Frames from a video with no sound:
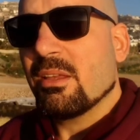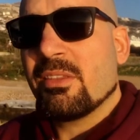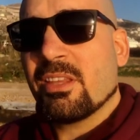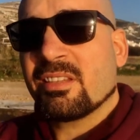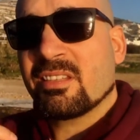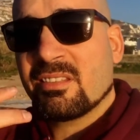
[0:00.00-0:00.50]

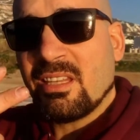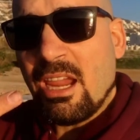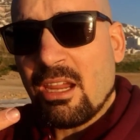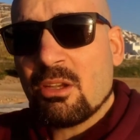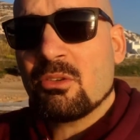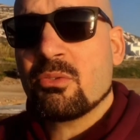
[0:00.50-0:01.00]
The
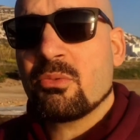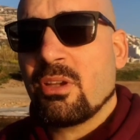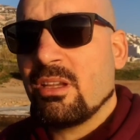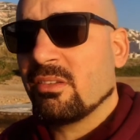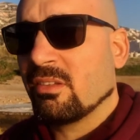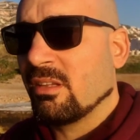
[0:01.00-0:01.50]
second
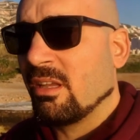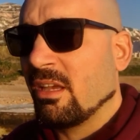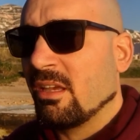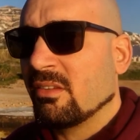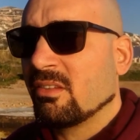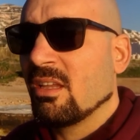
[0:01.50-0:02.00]
reason
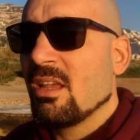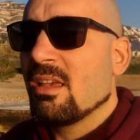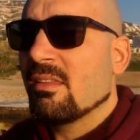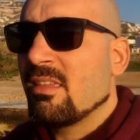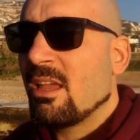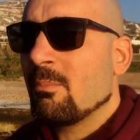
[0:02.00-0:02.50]
is
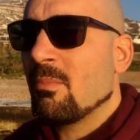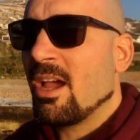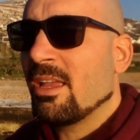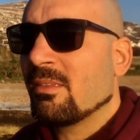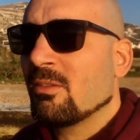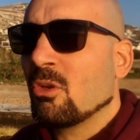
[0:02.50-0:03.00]
they
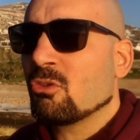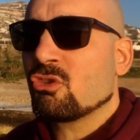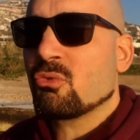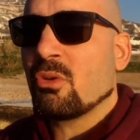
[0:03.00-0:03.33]
might not